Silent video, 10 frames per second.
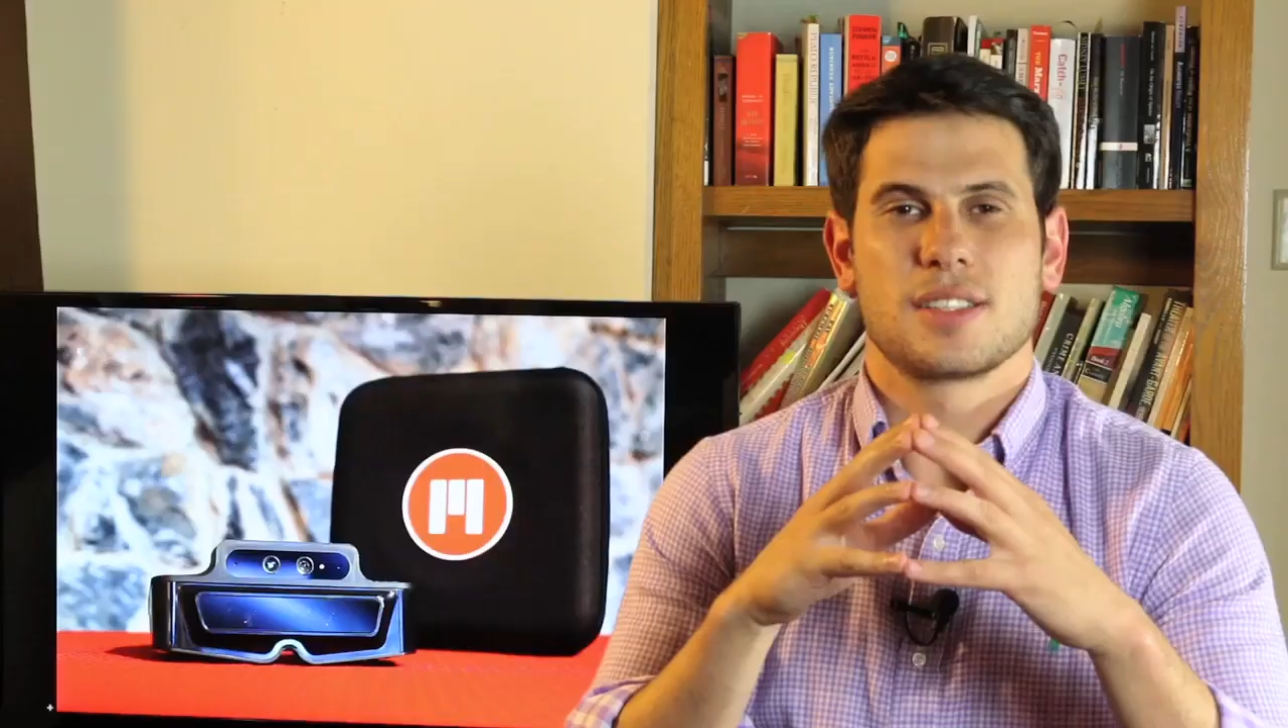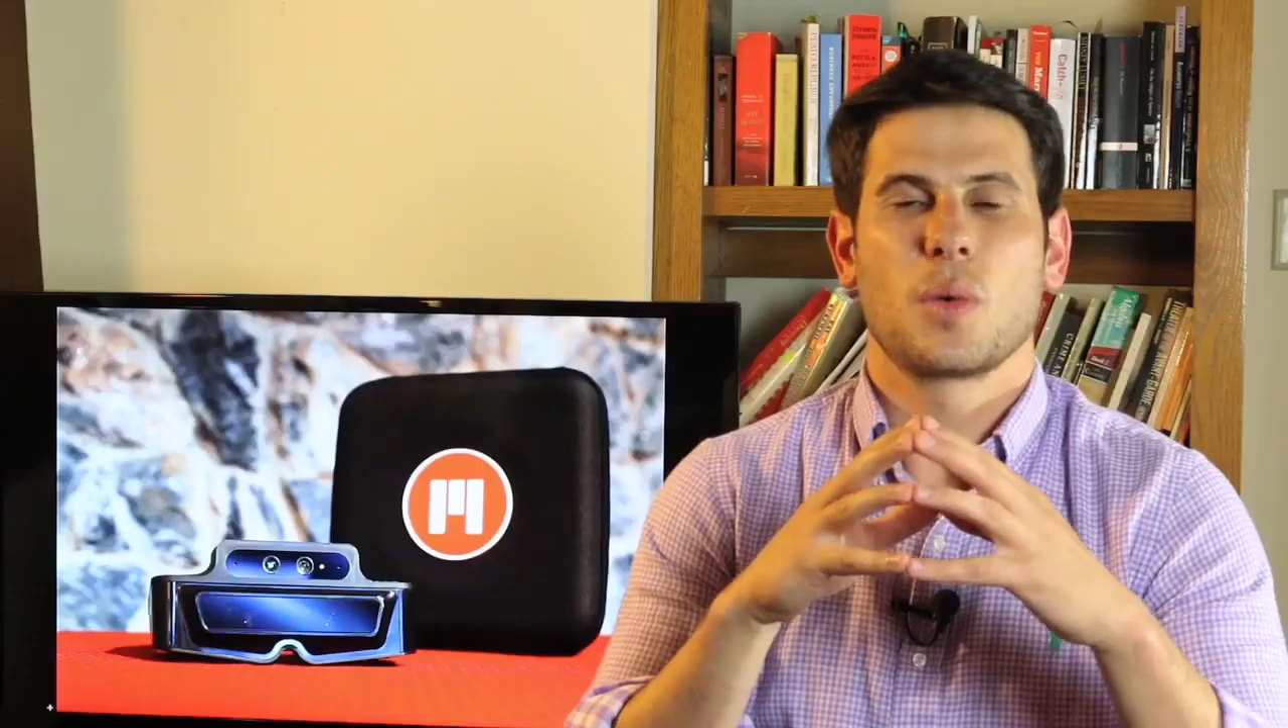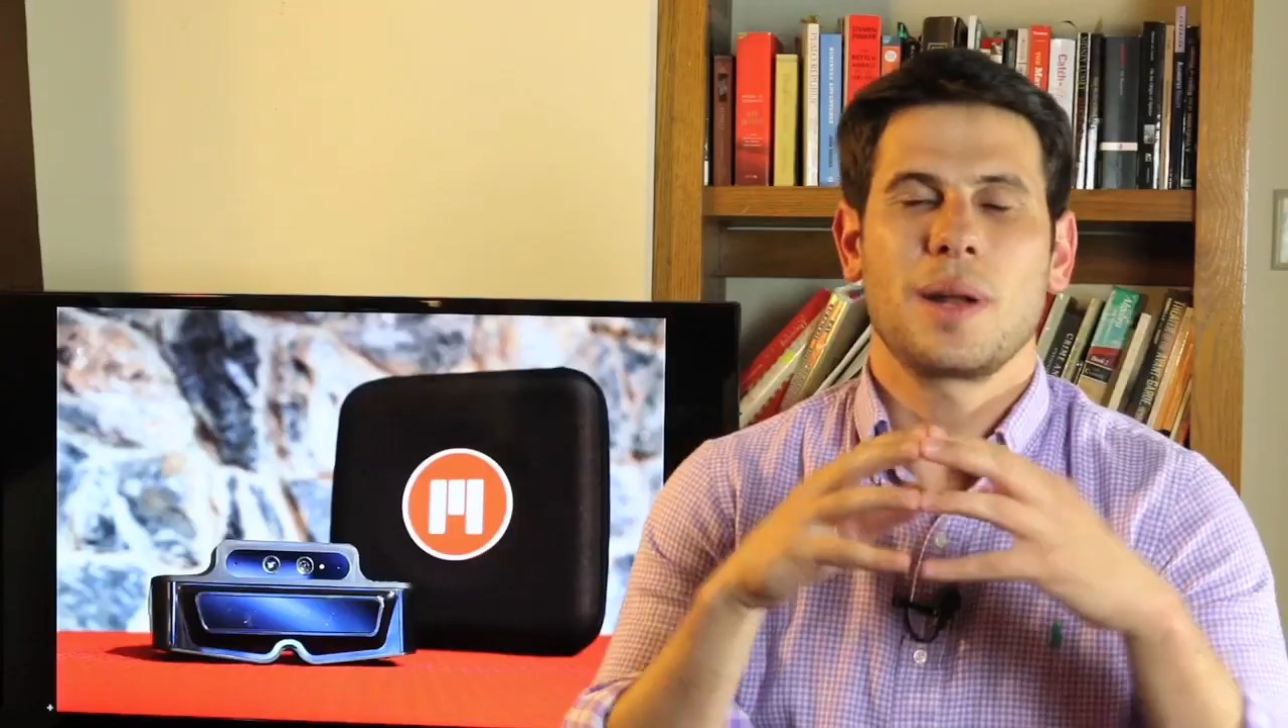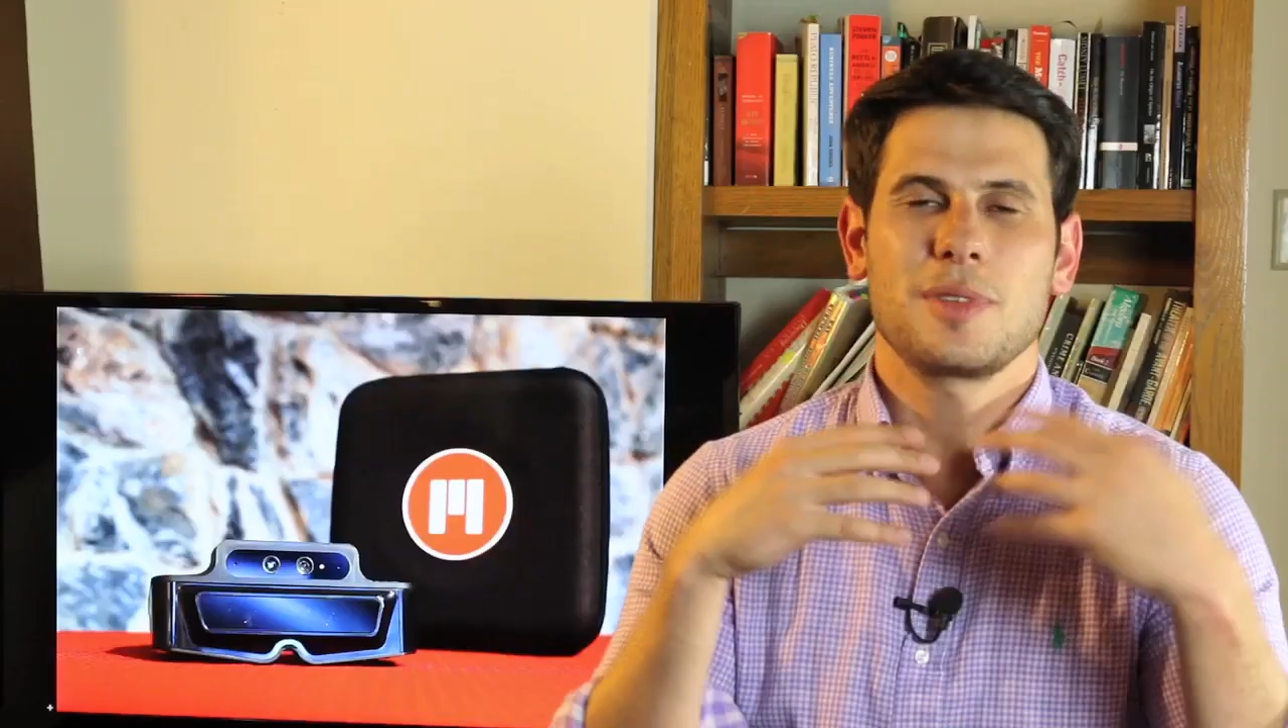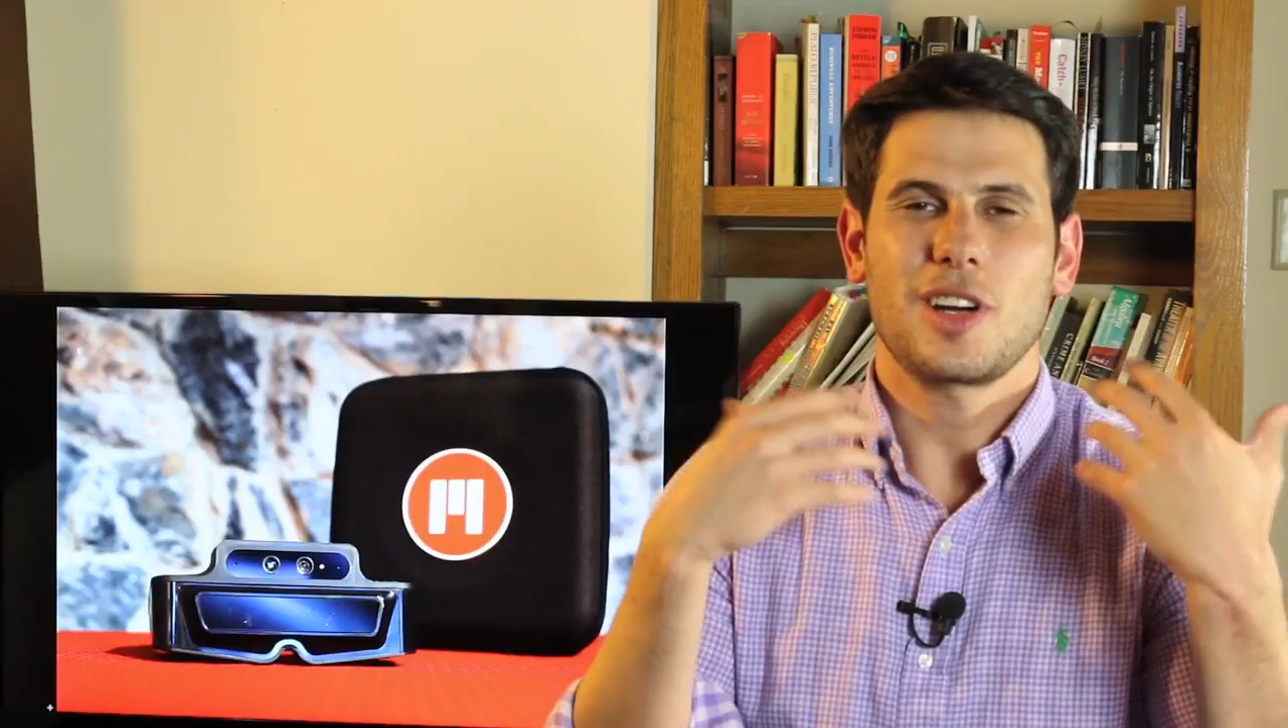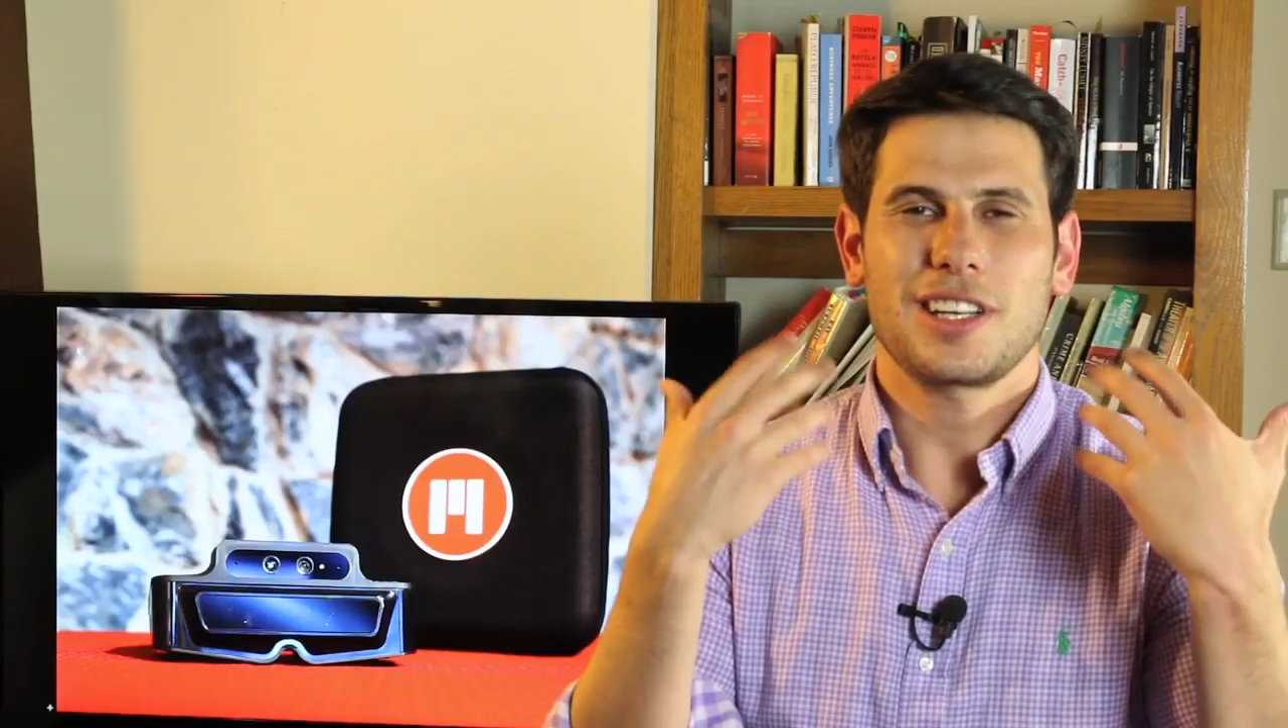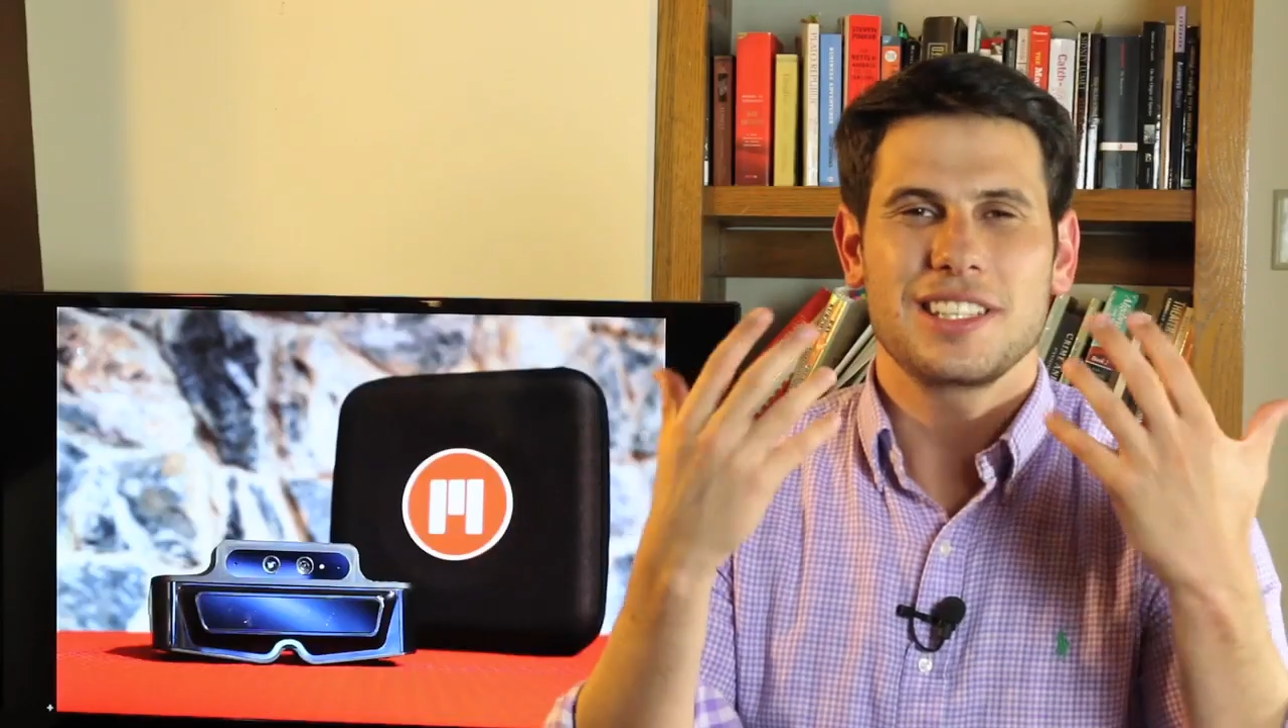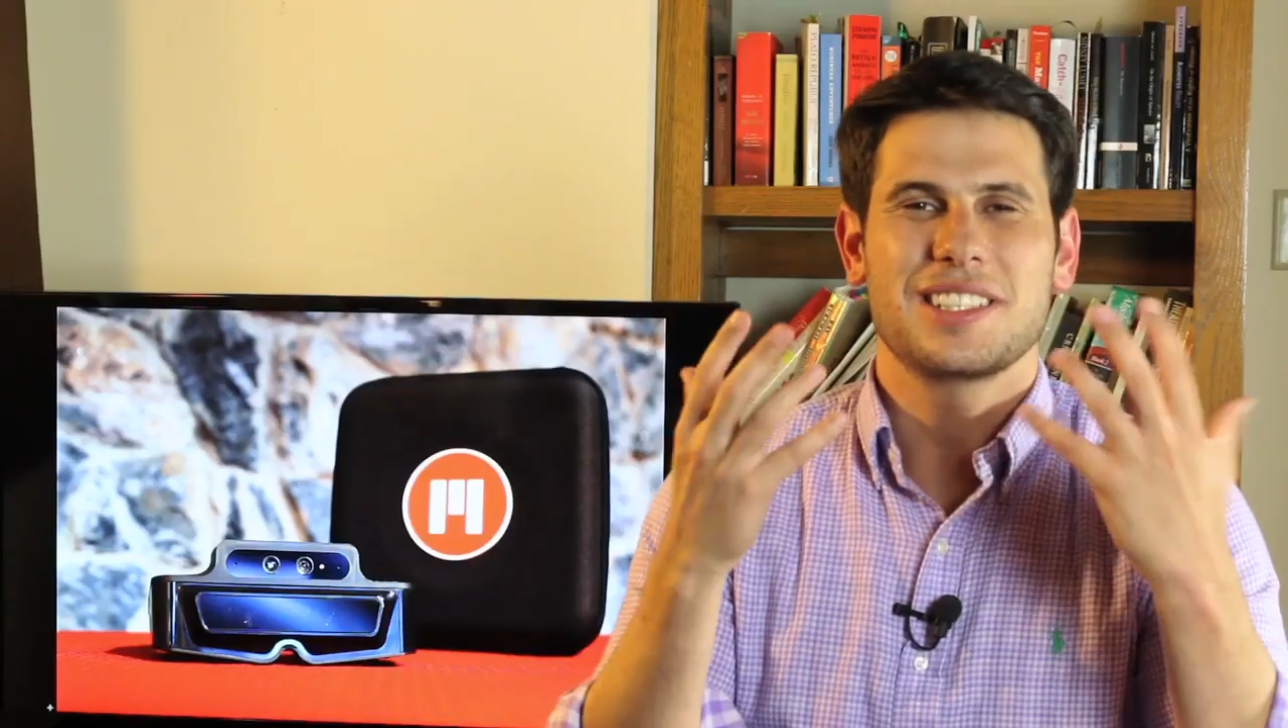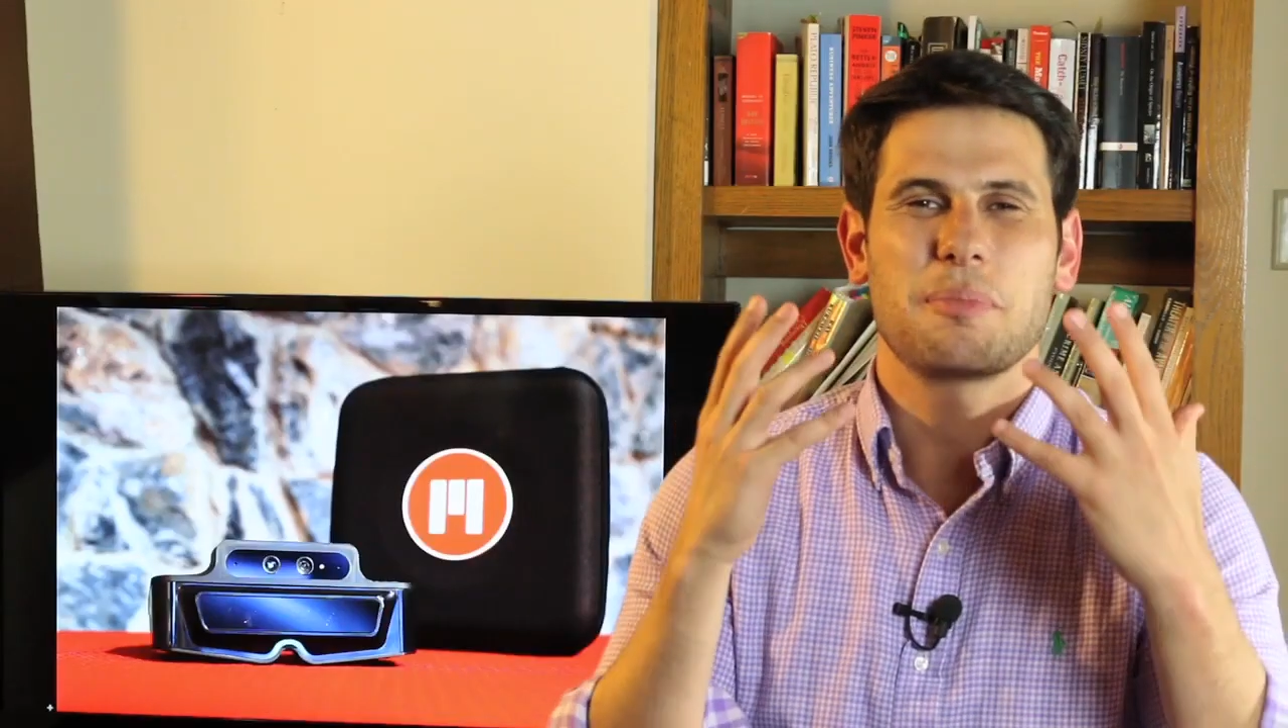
So when I'm talking